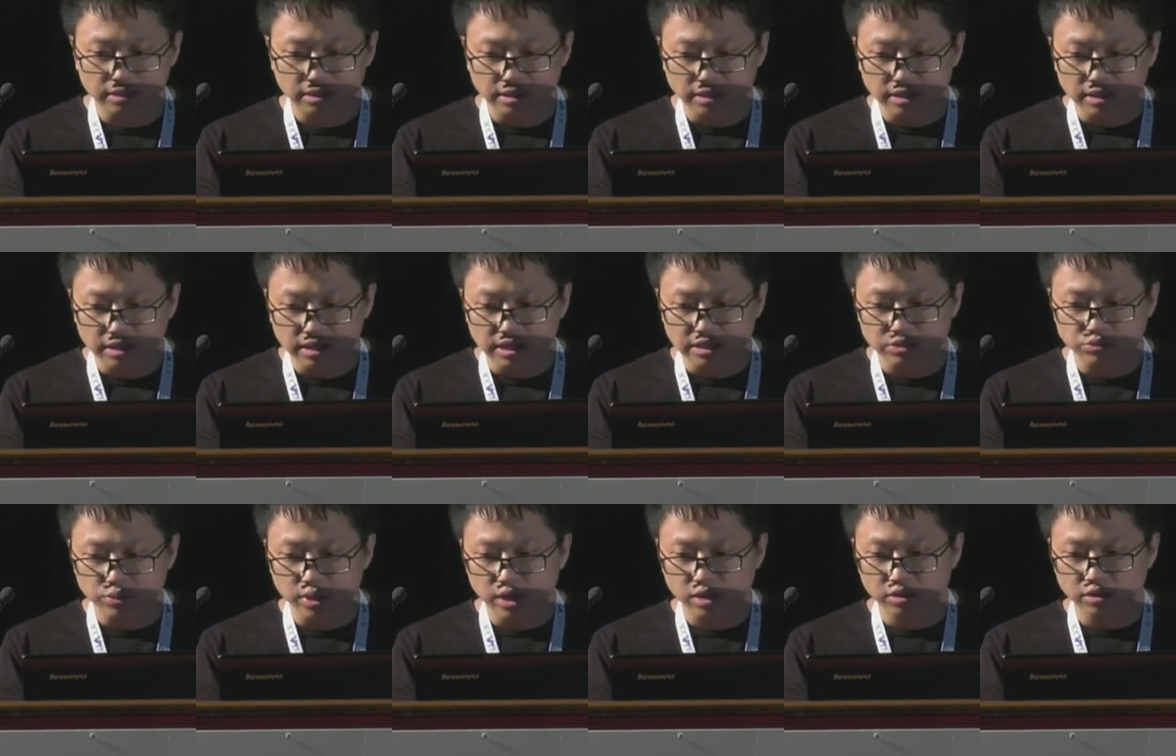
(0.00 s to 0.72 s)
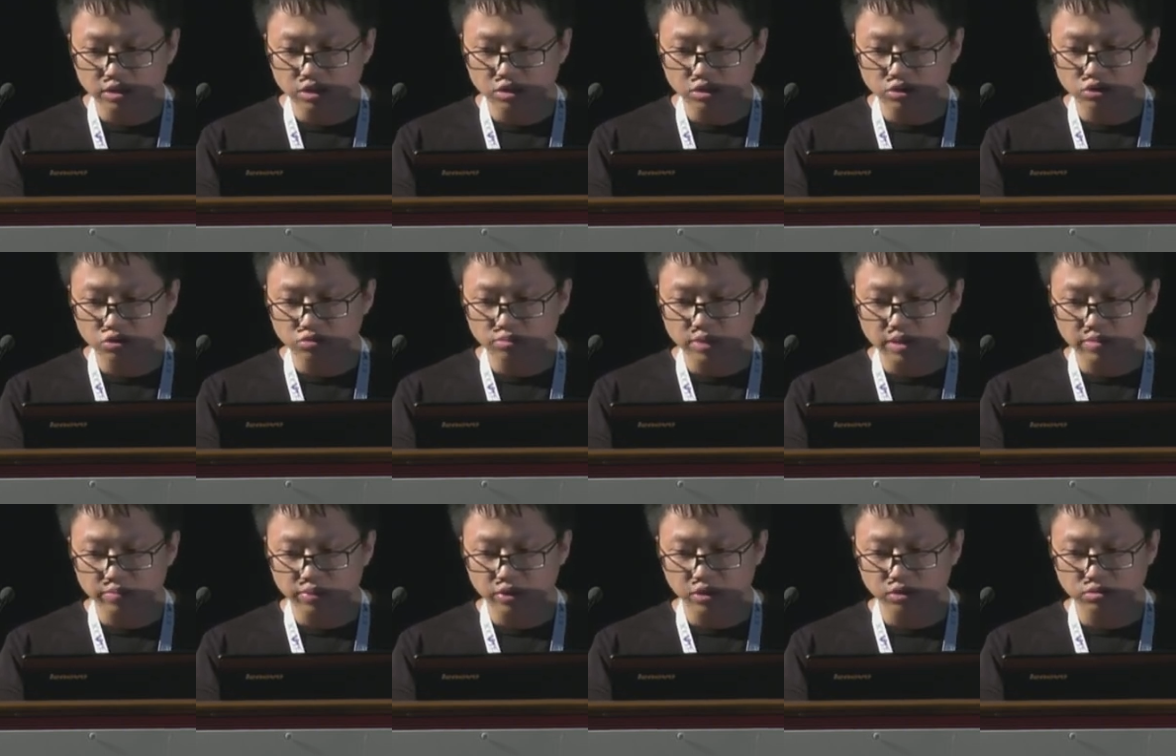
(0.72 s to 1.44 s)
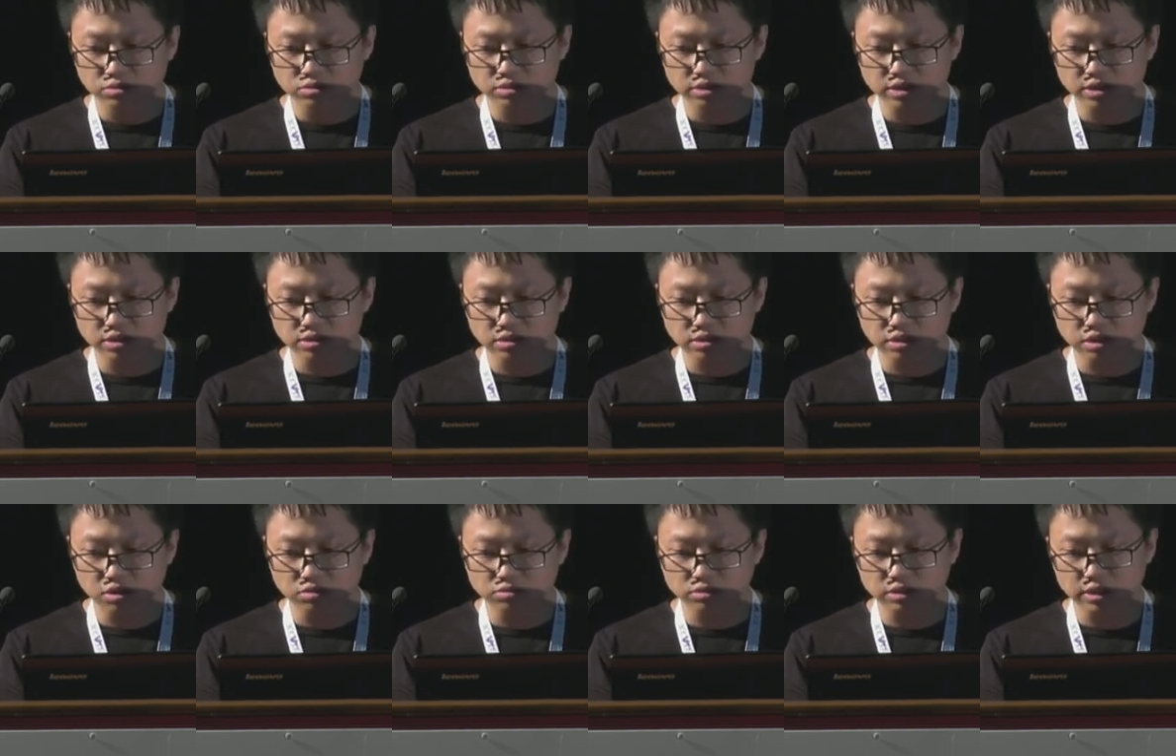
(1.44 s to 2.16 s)
As we all know, human pose is
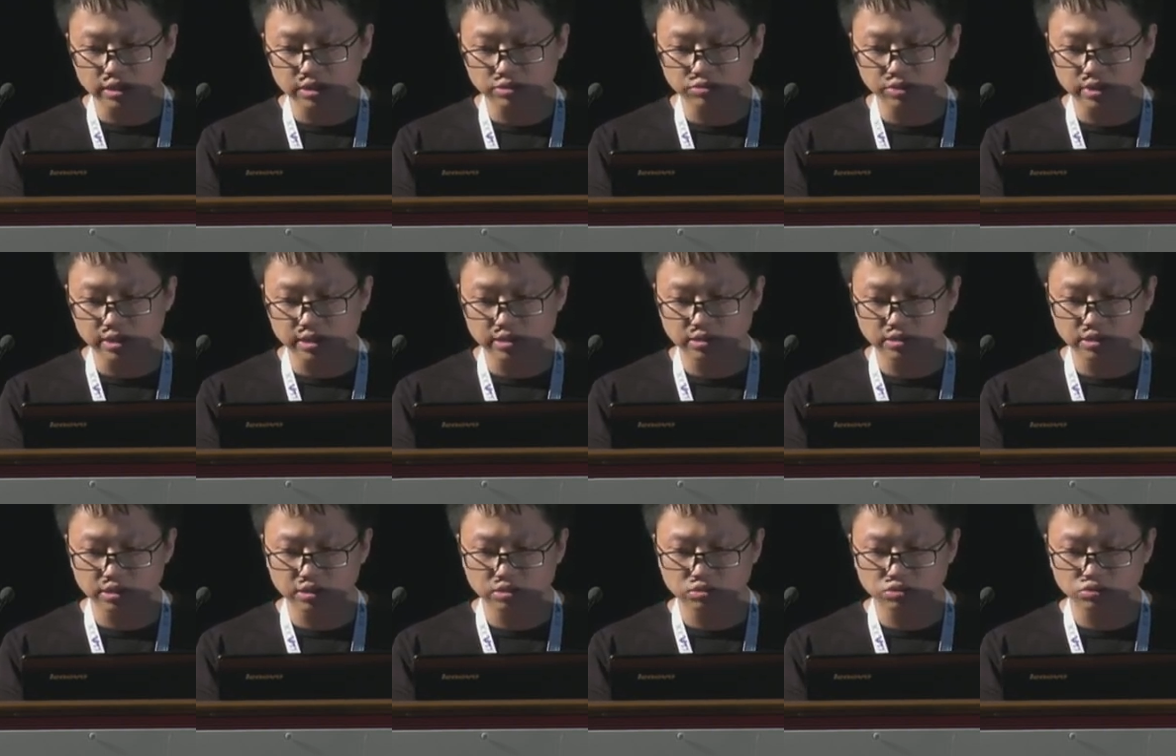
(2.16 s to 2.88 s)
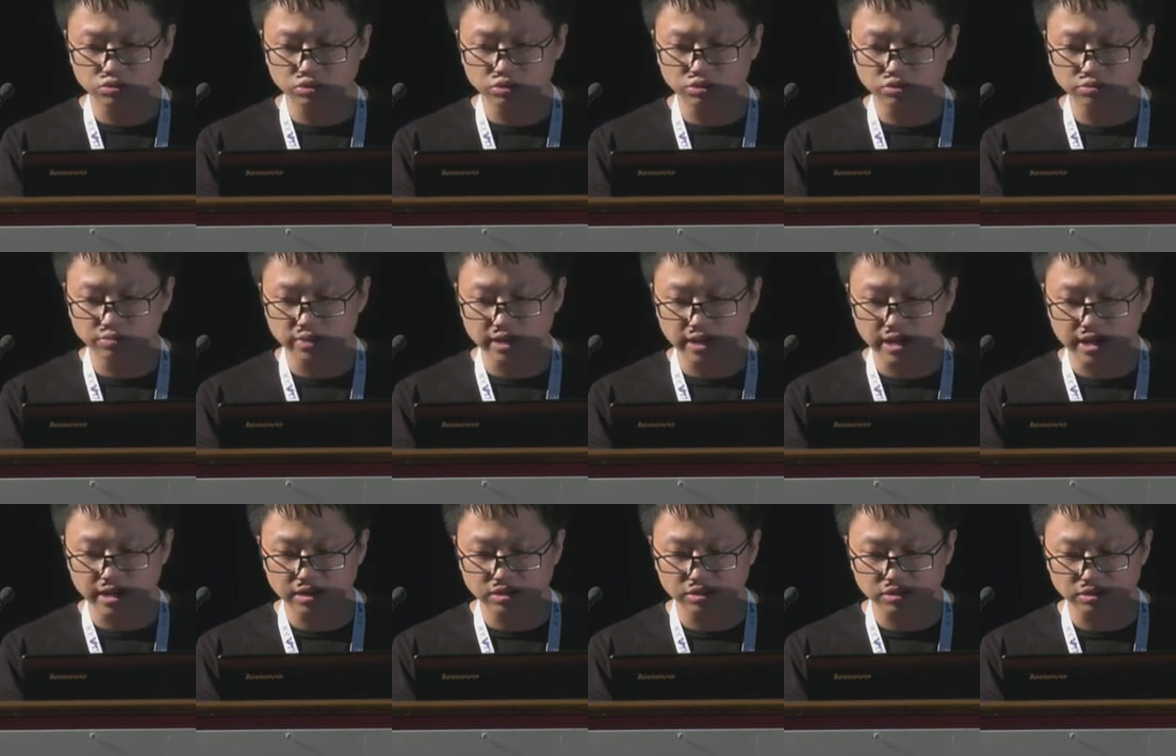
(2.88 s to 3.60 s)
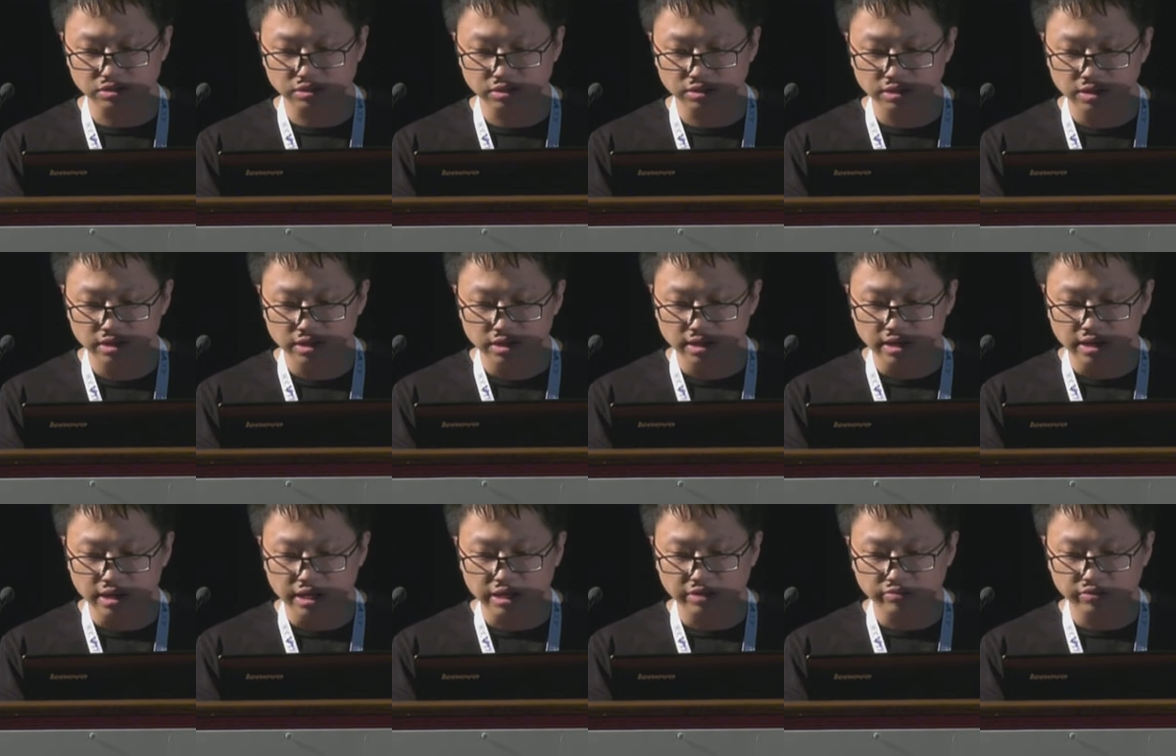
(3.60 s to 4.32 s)
closely related to human action,
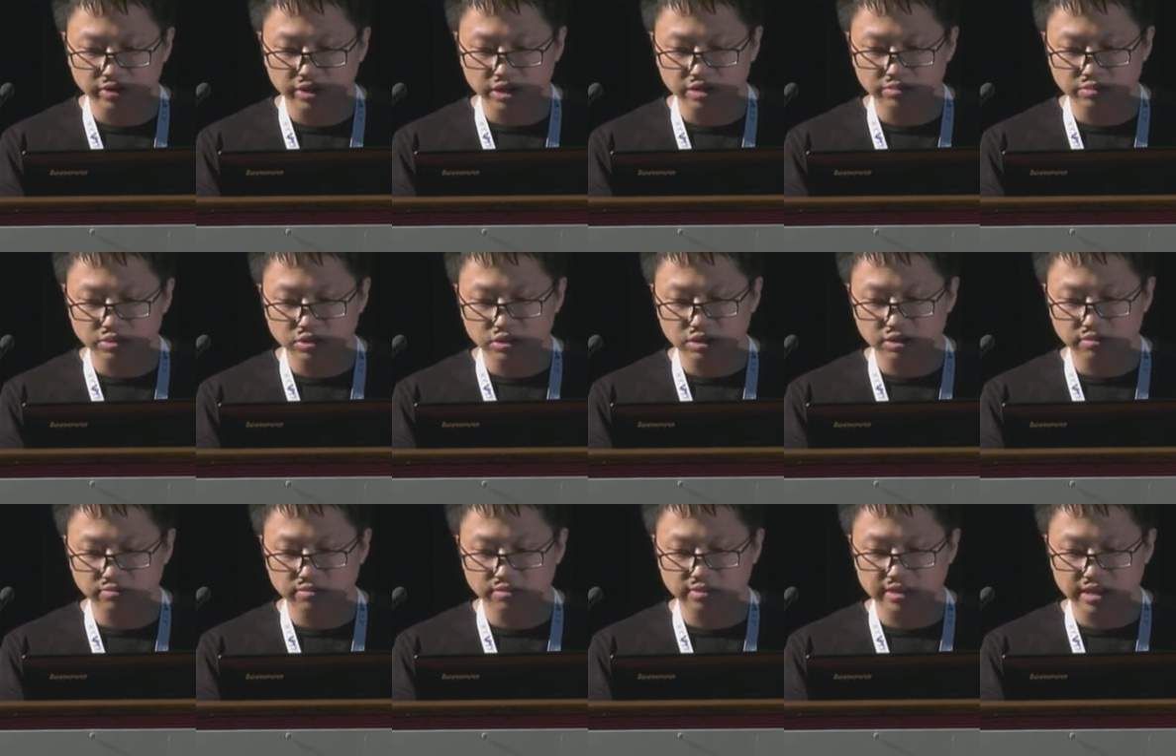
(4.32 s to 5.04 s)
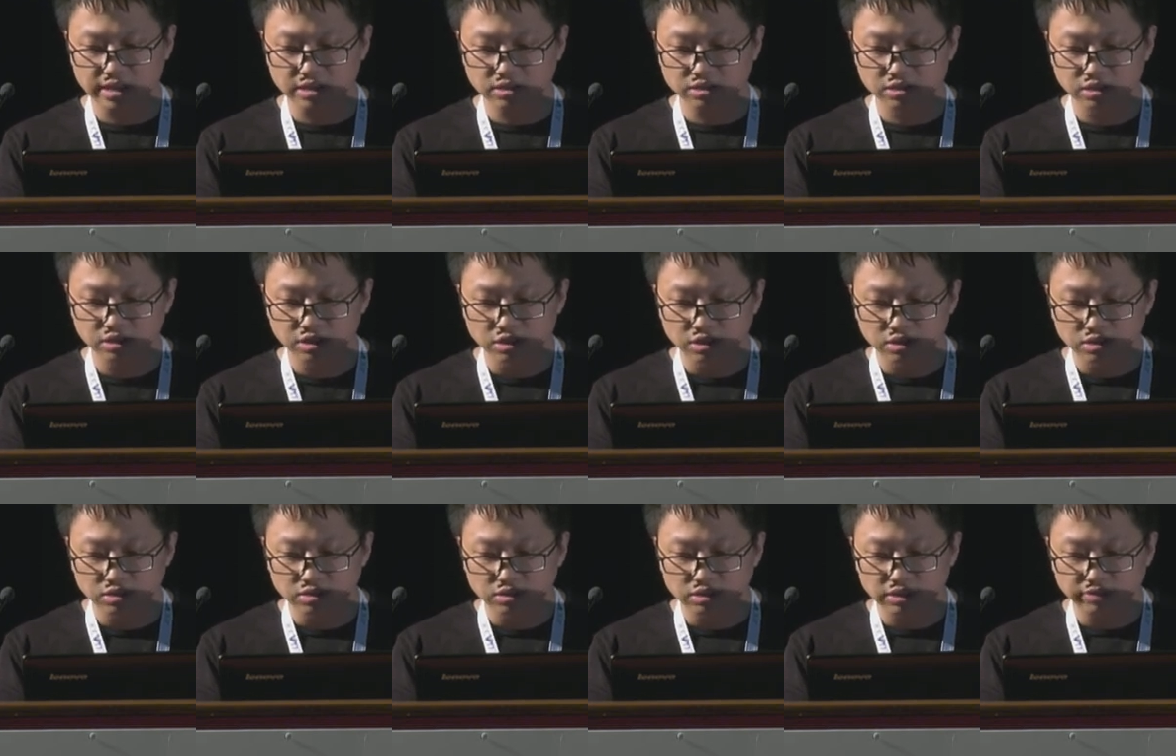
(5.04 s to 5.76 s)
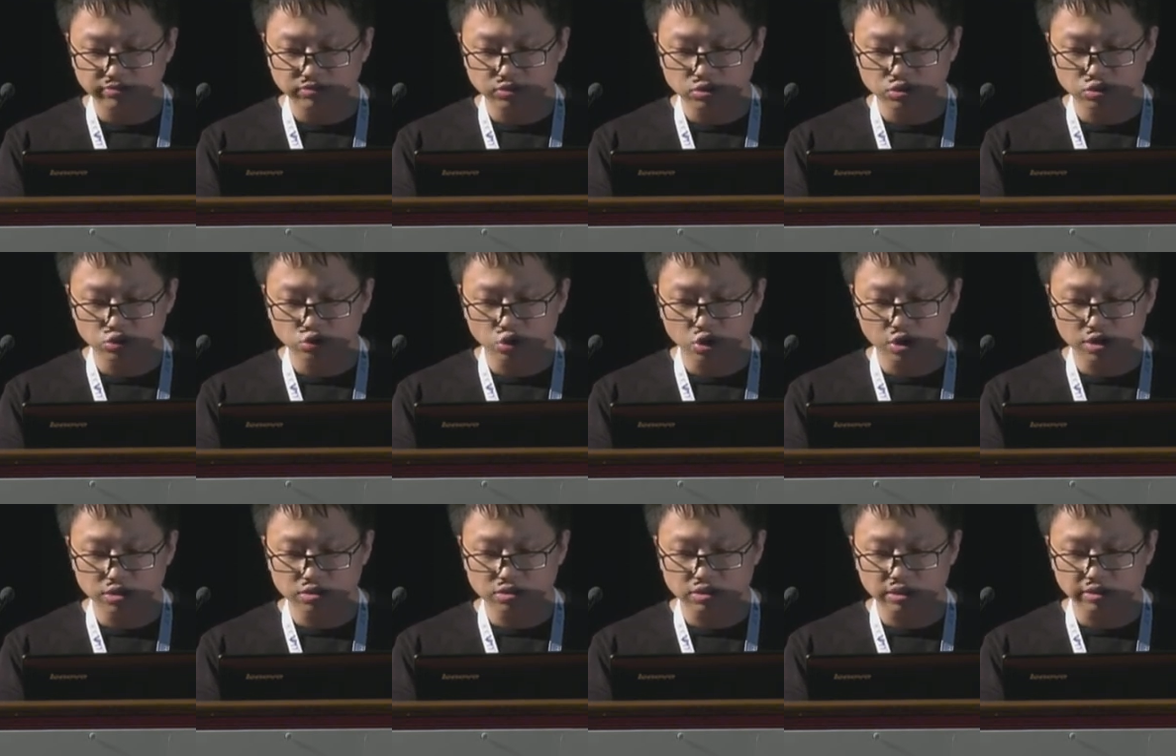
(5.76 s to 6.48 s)
and we observed that different
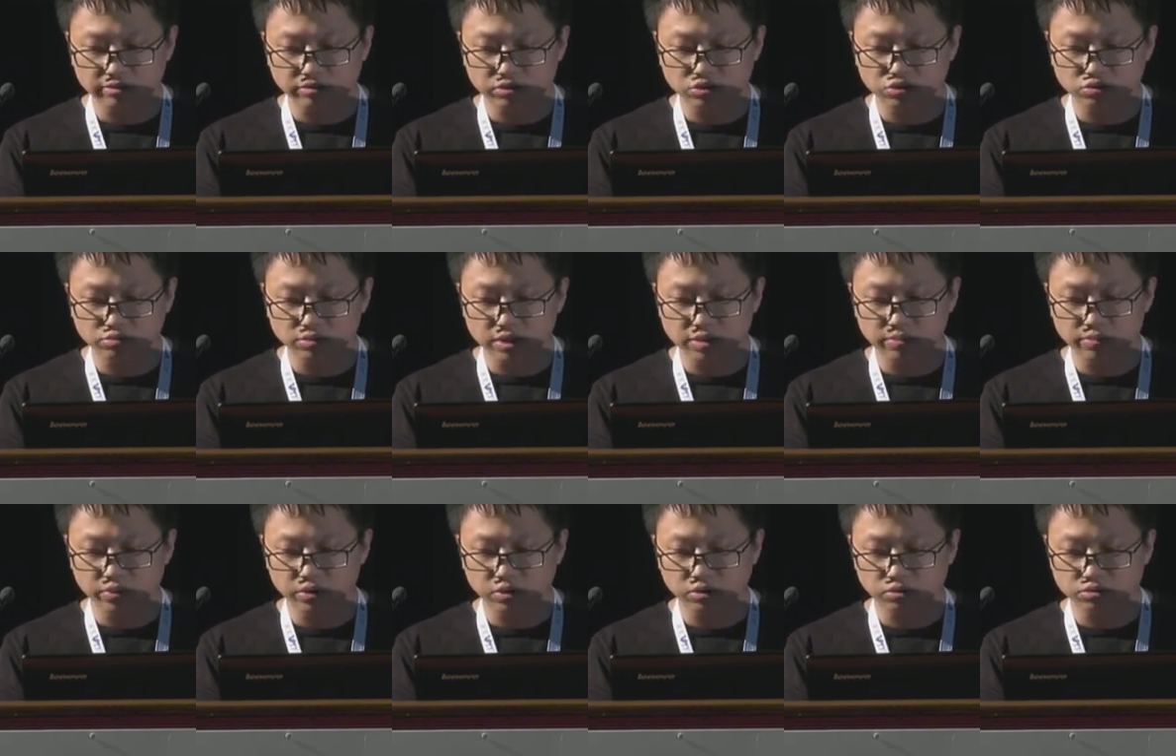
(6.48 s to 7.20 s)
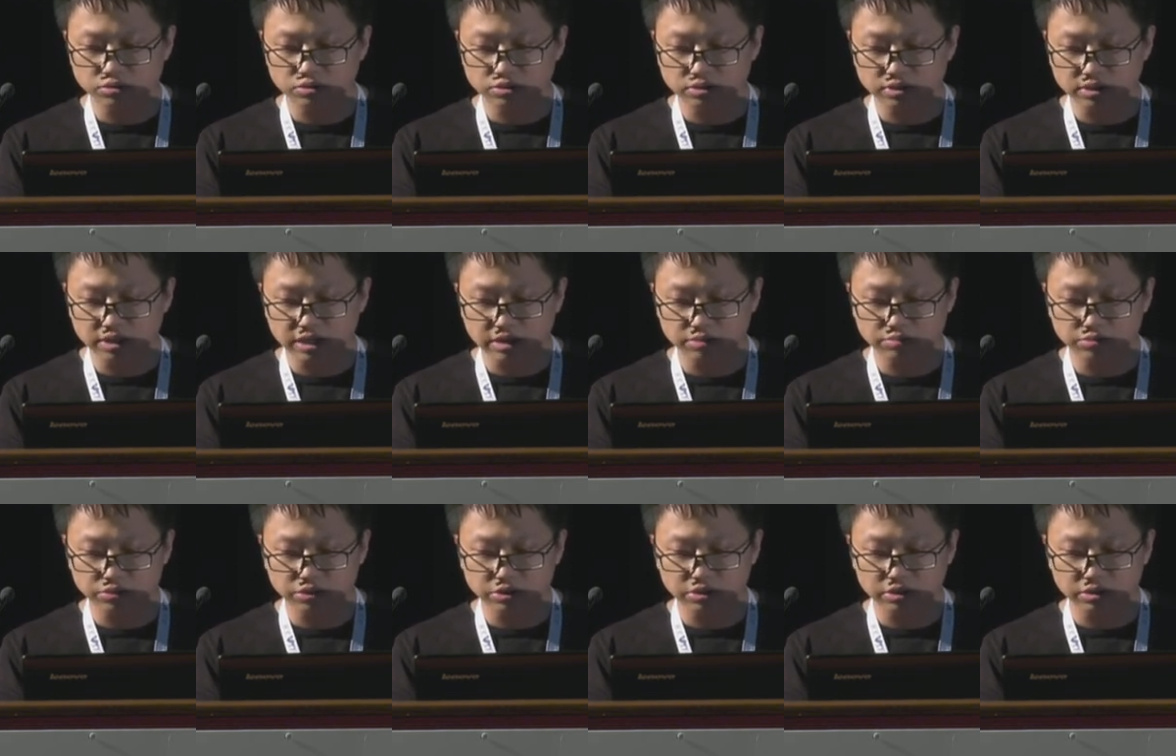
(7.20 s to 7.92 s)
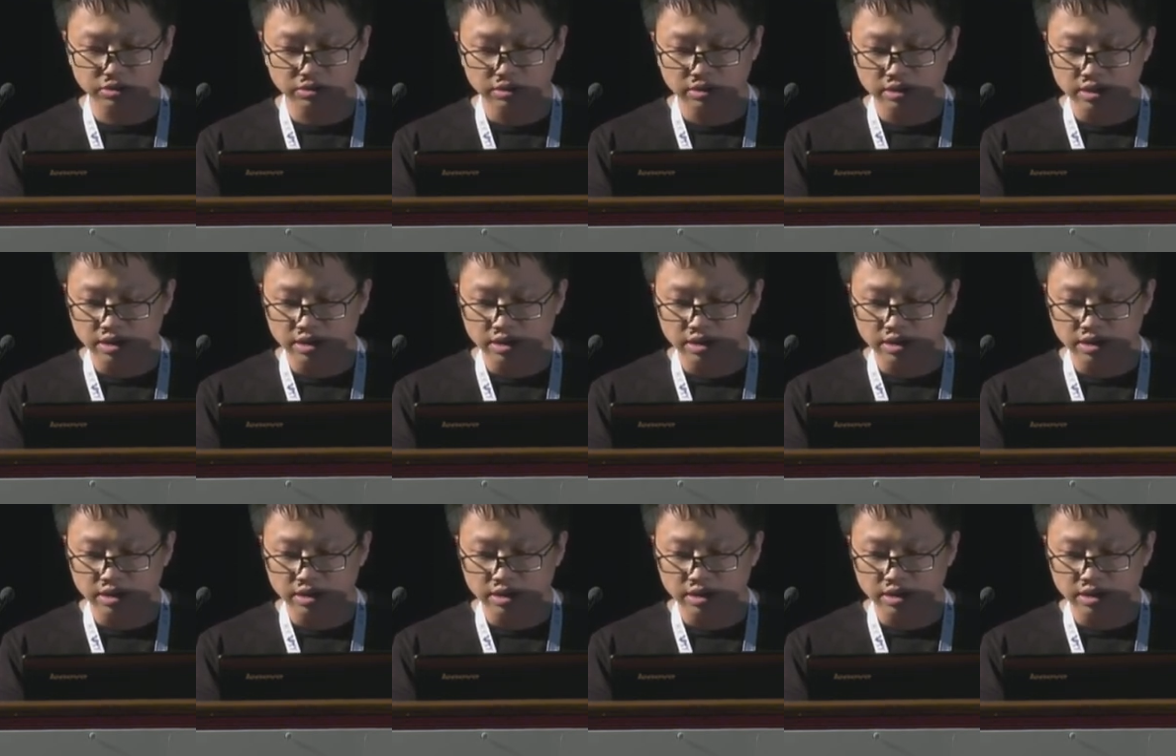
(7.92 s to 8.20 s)
drawings of human pose can be